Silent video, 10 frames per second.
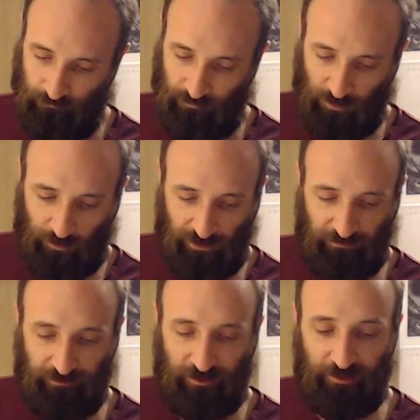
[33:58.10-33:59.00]
Beware
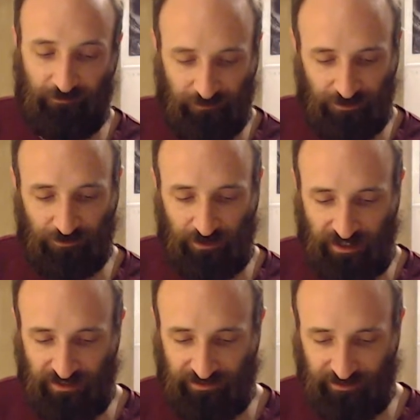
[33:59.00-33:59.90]
of artificial
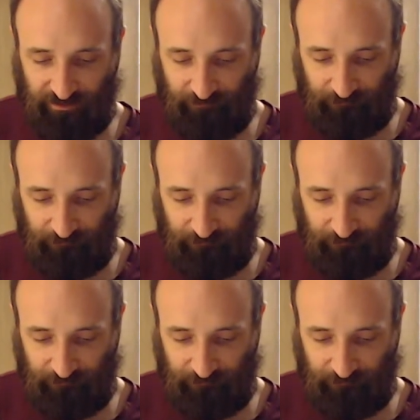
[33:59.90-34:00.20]
castling.